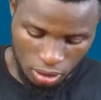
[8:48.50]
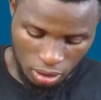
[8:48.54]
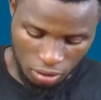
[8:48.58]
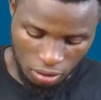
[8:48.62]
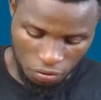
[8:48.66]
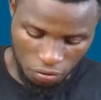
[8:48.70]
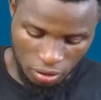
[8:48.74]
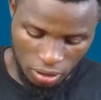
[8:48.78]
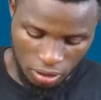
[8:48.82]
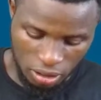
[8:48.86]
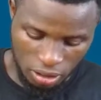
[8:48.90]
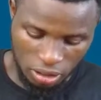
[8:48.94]

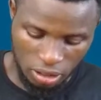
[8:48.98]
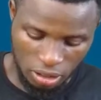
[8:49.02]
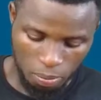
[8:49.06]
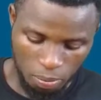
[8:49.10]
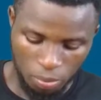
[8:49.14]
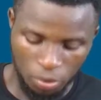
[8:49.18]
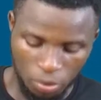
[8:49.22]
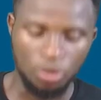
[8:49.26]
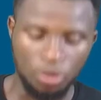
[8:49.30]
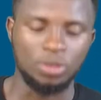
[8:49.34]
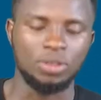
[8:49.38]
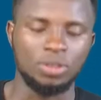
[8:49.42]

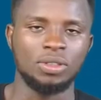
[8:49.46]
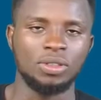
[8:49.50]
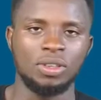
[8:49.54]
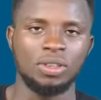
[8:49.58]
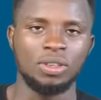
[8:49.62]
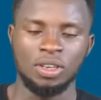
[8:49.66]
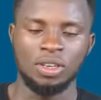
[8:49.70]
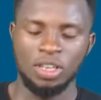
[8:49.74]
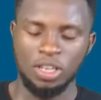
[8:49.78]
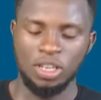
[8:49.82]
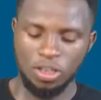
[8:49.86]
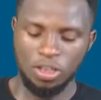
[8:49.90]
infinity plus.
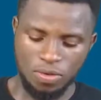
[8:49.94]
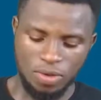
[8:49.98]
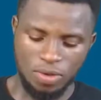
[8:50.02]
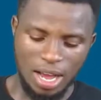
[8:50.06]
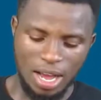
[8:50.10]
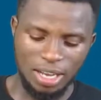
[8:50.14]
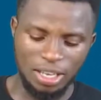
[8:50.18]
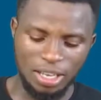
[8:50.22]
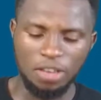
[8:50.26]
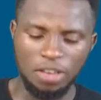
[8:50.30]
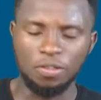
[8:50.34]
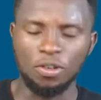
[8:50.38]
You
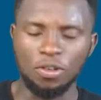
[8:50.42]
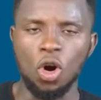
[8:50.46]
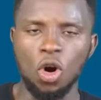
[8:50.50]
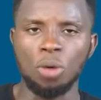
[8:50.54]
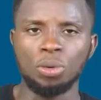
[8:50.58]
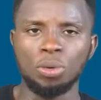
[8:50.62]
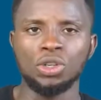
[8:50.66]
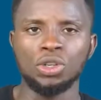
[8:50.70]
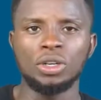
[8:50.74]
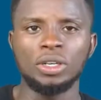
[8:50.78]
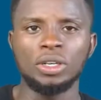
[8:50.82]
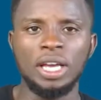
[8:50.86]
will now give
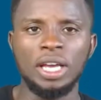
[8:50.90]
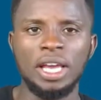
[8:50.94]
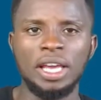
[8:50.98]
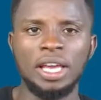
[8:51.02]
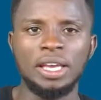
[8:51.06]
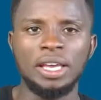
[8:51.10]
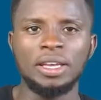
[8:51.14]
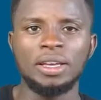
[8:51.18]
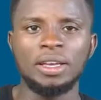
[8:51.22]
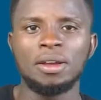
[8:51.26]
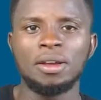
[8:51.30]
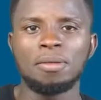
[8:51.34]
option
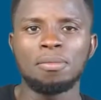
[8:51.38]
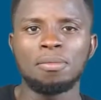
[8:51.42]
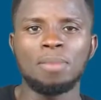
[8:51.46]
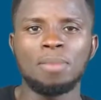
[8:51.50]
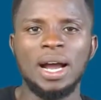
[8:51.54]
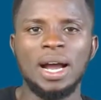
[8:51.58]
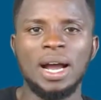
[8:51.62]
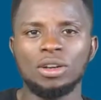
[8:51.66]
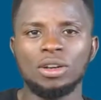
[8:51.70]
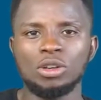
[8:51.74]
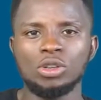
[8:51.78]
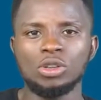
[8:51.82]
A
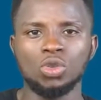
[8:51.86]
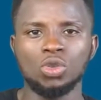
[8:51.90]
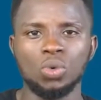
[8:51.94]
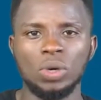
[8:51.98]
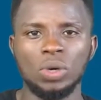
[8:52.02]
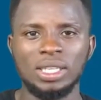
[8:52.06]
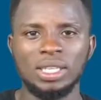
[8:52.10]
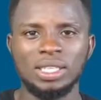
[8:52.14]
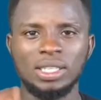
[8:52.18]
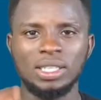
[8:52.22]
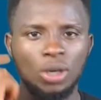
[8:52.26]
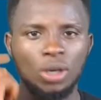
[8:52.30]
minus
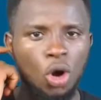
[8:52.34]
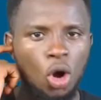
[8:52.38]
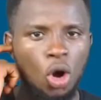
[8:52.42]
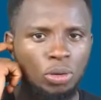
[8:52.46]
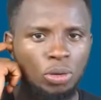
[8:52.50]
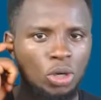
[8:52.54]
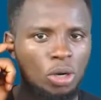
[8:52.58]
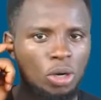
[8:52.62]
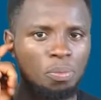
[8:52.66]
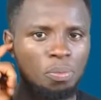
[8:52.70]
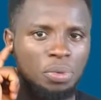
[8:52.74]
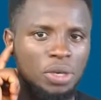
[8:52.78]
20,
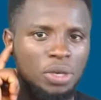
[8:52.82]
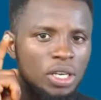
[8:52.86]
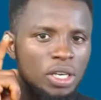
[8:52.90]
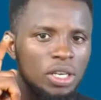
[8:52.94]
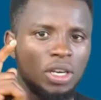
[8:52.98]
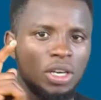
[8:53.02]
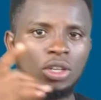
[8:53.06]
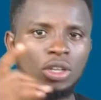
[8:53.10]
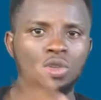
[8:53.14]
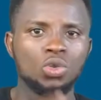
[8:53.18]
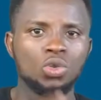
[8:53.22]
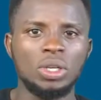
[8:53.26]
option
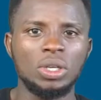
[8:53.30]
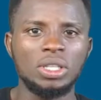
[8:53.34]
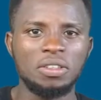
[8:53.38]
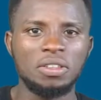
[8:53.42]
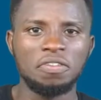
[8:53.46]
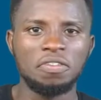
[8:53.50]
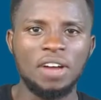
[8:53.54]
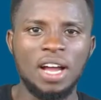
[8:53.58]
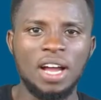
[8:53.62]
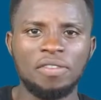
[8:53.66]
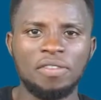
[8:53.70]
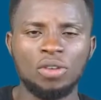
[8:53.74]
B
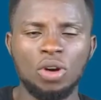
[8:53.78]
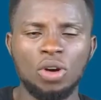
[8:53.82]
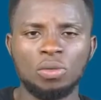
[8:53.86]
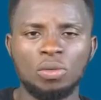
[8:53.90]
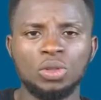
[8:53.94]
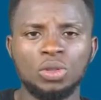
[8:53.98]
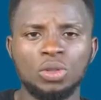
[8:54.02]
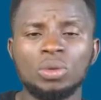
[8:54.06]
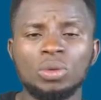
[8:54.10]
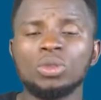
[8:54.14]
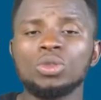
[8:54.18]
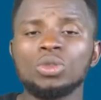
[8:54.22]
25,
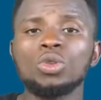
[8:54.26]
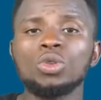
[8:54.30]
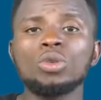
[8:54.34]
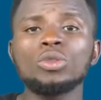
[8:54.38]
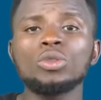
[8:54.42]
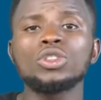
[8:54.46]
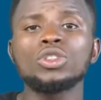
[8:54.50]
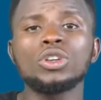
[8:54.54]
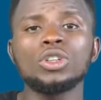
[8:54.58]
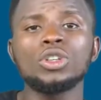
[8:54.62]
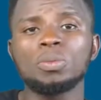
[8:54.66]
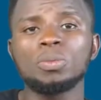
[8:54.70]

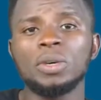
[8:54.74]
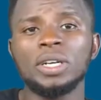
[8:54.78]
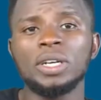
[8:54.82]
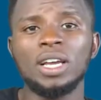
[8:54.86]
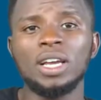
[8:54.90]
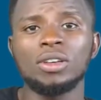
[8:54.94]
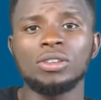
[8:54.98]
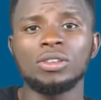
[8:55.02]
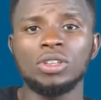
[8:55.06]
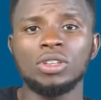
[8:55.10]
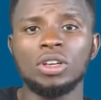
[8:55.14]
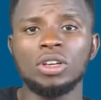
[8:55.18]
don't just
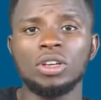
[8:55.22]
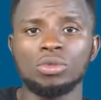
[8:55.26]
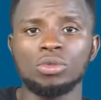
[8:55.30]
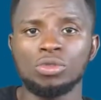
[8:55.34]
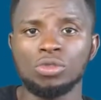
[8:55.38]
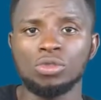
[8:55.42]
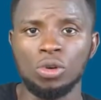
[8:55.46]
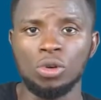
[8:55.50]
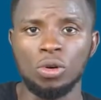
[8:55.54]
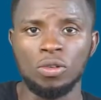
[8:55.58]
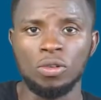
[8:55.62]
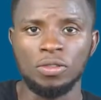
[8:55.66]
bother yourself to
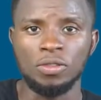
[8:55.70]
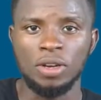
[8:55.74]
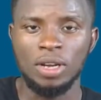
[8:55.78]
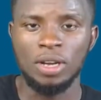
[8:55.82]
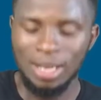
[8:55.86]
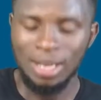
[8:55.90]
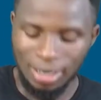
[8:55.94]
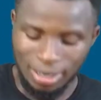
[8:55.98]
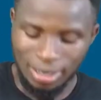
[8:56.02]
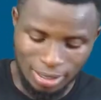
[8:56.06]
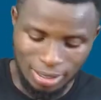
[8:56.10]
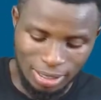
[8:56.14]
solve.
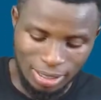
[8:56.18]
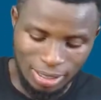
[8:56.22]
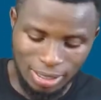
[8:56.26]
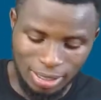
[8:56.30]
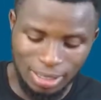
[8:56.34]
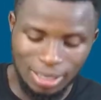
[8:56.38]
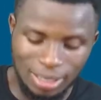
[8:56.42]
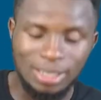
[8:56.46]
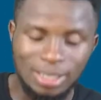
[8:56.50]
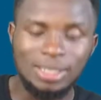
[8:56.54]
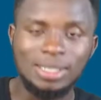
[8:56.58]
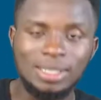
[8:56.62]

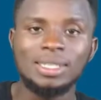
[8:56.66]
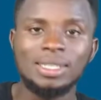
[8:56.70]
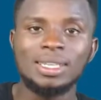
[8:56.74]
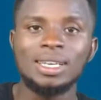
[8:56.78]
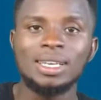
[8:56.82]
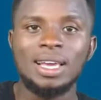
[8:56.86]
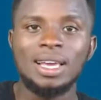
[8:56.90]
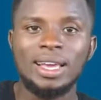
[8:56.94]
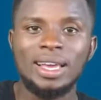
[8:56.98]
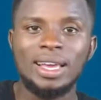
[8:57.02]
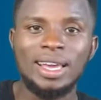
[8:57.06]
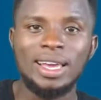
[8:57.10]
This is
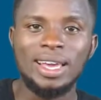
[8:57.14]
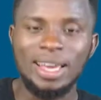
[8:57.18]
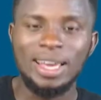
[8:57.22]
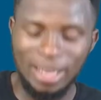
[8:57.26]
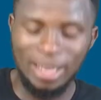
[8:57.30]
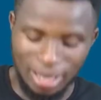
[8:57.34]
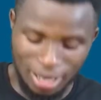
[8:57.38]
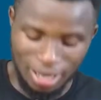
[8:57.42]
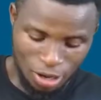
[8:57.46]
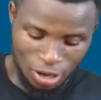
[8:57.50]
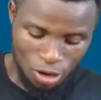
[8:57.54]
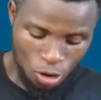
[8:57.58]

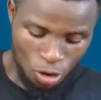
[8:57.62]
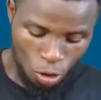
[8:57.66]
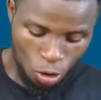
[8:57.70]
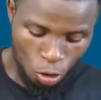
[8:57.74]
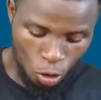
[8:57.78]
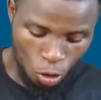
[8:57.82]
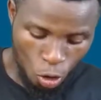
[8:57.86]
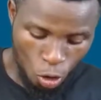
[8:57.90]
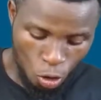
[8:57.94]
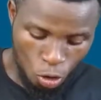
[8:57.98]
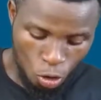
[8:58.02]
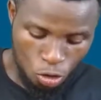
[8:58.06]
a
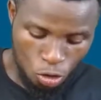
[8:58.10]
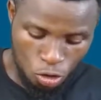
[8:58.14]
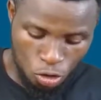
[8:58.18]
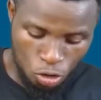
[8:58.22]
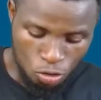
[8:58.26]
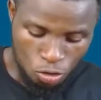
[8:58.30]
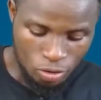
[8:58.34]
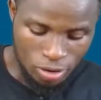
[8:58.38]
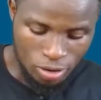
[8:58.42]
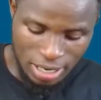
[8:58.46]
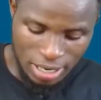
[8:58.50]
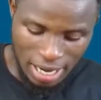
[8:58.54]

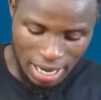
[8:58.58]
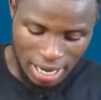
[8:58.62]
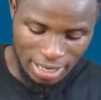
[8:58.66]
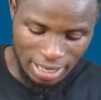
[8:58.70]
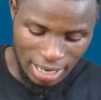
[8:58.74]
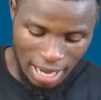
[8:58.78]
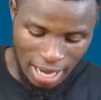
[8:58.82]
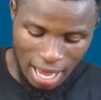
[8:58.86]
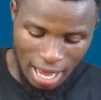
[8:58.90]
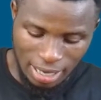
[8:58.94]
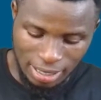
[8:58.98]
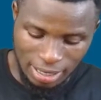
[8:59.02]

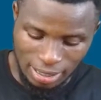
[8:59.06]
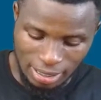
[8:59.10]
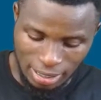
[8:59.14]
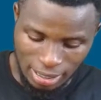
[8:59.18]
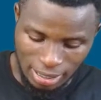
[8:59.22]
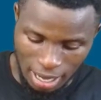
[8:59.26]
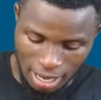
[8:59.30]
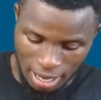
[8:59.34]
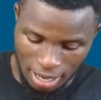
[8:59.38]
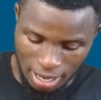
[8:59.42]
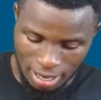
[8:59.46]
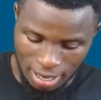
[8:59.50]
concluded
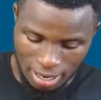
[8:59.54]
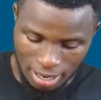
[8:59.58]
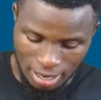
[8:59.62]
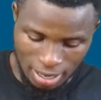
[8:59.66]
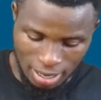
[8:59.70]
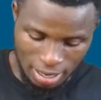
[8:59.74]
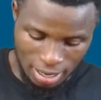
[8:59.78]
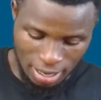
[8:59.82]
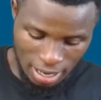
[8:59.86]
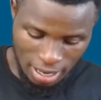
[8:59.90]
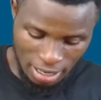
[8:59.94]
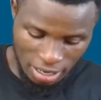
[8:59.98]
answer.
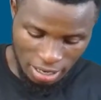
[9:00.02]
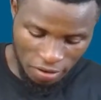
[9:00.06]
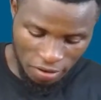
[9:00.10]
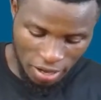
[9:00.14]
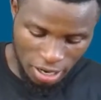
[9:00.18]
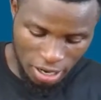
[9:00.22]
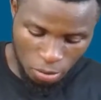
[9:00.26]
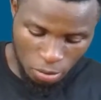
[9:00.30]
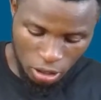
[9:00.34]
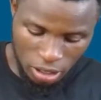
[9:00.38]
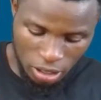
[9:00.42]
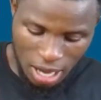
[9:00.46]
And if
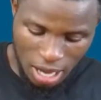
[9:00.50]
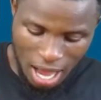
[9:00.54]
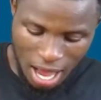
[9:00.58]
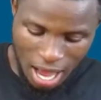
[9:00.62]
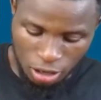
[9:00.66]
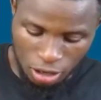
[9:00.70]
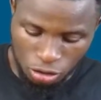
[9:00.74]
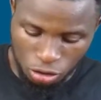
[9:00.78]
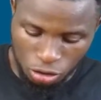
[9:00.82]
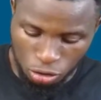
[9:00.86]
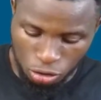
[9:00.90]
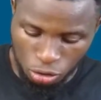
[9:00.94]
anybody
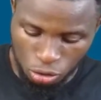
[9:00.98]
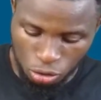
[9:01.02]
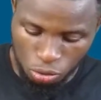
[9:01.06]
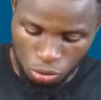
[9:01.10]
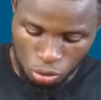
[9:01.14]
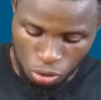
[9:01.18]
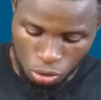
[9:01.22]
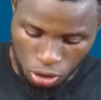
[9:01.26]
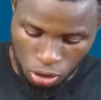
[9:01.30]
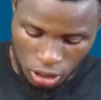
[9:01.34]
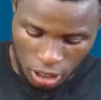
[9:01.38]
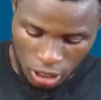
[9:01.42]
asks you
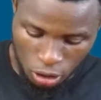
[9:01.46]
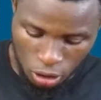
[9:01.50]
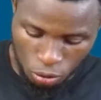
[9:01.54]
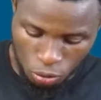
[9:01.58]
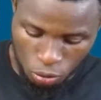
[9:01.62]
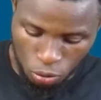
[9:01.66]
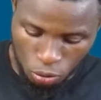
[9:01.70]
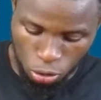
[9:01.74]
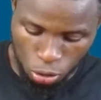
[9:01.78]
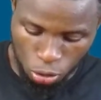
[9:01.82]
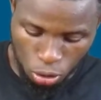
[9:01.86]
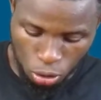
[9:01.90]
who
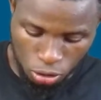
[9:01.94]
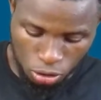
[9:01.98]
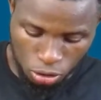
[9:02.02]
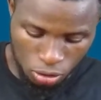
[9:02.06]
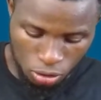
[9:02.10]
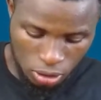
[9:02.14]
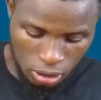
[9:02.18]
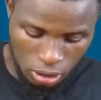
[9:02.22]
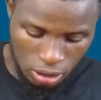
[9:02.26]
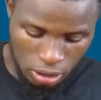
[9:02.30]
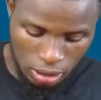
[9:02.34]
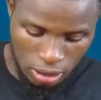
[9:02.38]
told
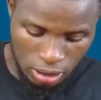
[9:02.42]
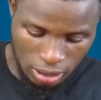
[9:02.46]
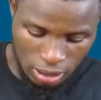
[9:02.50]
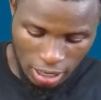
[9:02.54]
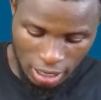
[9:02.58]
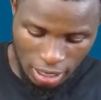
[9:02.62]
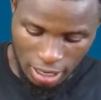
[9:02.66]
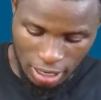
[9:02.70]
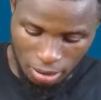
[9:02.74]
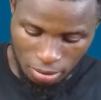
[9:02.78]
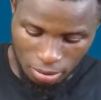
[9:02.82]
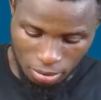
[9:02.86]
you this,
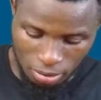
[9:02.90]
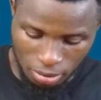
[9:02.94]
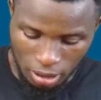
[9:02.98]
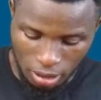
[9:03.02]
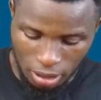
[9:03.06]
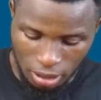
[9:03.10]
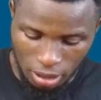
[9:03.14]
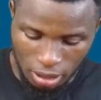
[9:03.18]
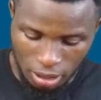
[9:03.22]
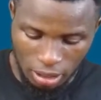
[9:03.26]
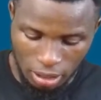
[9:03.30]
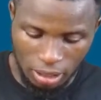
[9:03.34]
tell them
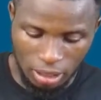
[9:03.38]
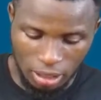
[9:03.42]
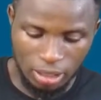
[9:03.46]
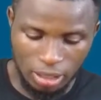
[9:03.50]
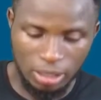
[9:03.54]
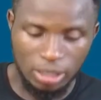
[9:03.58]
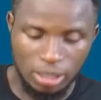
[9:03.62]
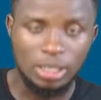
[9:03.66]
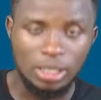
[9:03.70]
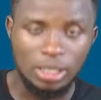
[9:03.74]
it